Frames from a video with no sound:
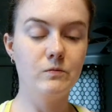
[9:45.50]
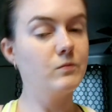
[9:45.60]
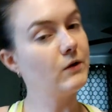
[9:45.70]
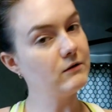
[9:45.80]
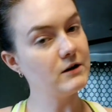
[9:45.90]

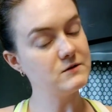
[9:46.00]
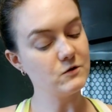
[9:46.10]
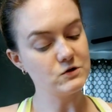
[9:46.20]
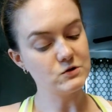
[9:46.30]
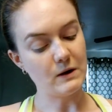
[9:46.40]
Brown rice
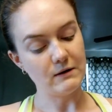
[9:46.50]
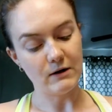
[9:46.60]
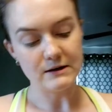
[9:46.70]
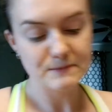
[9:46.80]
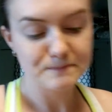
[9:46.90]
versus white
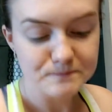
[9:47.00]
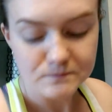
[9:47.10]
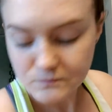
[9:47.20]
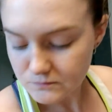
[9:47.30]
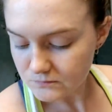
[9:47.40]
rice.
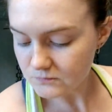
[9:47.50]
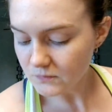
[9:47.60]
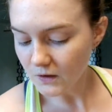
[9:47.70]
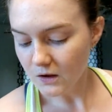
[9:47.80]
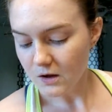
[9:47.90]

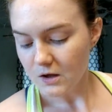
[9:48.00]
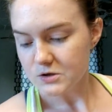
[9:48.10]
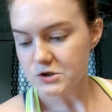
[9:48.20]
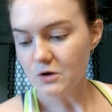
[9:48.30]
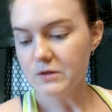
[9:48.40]

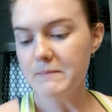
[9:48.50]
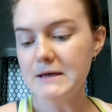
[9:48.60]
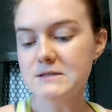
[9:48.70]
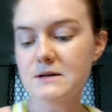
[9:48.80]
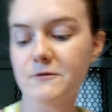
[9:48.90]
So the
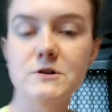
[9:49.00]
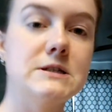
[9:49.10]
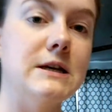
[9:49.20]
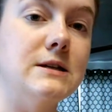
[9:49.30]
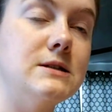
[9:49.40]
main
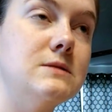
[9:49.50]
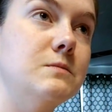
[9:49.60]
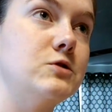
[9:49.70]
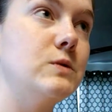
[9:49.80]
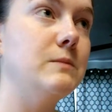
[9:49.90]
differences
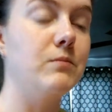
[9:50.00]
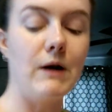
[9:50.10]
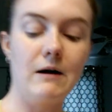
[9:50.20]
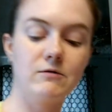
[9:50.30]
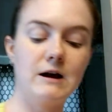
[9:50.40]
between
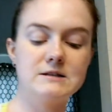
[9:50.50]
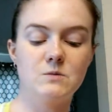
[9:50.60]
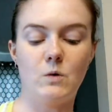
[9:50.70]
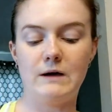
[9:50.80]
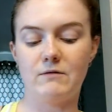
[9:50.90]
brown rice
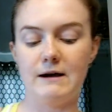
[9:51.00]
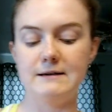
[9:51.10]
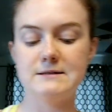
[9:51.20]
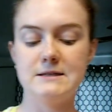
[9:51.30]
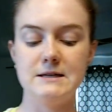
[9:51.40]
and white
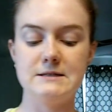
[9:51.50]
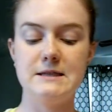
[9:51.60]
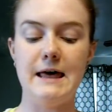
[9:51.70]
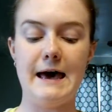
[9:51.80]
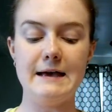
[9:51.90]
rice is
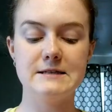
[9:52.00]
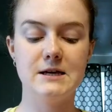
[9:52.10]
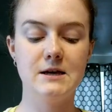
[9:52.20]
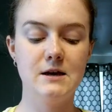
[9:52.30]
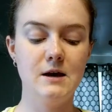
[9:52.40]
that
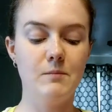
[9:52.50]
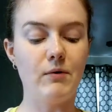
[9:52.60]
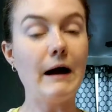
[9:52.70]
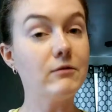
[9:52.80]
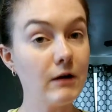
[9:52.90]

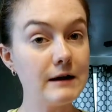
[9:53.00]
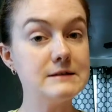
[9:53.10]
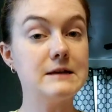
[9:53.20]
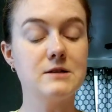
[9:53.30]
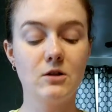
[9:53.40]
brown rice
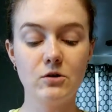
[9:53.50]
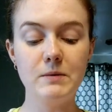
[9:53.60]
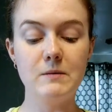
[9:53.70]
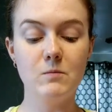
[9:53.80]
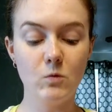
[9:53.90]
has a little
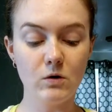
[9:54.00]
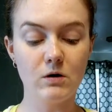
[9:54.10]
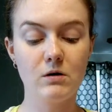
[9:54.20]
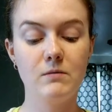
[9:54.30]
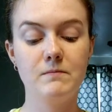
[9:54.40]
bit
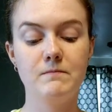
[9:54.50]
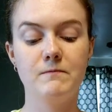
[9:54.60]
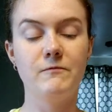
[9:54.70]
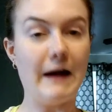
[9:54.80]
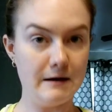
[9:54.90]
more
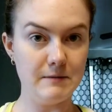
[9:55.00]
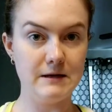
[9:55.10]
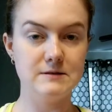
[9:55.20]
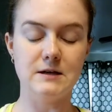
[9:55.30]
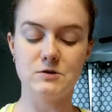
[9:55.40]

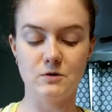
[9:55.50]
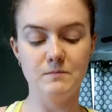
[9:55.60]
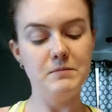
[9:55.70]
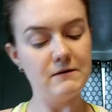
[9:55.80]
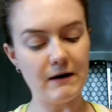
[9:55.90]
vitamins, like
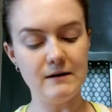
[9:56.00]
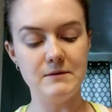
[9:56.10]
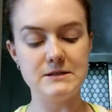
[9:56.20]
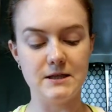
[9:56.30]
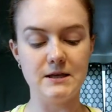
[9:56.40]
certain B
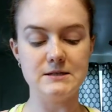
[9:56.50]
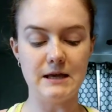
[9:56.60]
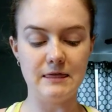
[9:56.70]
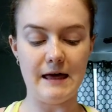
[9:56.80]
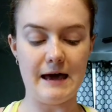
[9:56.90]
vitamins and things
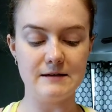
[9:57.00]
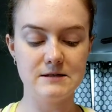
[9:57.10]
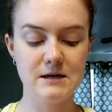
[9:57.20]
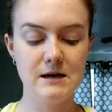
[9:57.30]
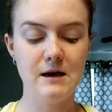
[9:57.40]
like that,
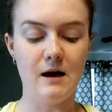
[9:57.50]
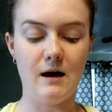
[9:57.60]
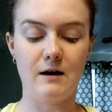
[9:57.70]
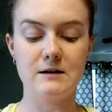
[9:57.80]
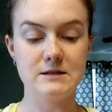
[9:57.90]

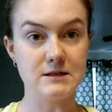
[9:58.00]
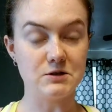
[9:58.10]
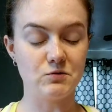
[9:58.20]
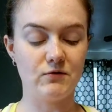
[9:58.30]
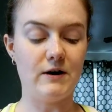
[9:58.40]
because it's
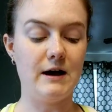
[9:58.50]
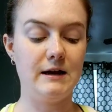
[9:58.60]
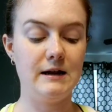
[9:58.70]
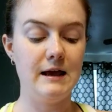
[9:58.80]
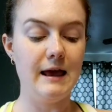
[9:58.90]
less
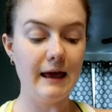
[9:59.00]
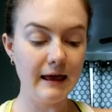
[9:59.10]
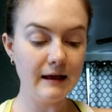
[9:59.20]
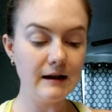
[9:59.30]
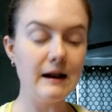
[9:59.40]
refined,
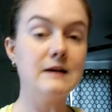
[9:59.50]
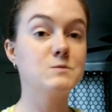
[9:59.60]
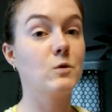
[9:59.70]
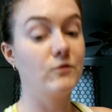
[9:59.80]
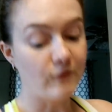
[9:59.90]
and it has
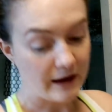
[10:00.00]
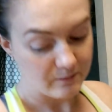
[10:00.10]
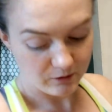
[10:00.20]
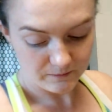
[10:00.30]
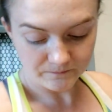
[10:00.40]
more
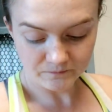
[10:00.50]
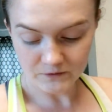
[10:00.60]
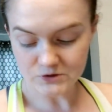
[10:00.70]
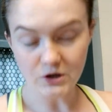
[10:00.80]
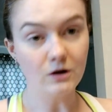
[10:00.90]
fiber.
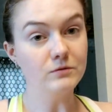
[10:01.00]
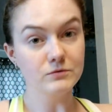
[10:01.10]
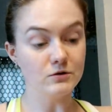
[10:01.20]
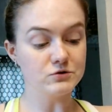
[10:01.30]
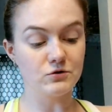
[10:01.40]
So
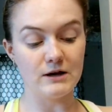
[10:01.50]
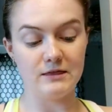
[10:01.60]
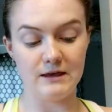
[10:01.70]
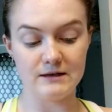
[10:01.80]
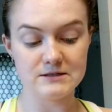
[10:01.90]
those are
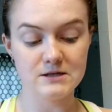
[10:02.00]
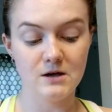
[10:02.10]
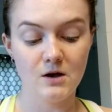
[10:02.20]
great things.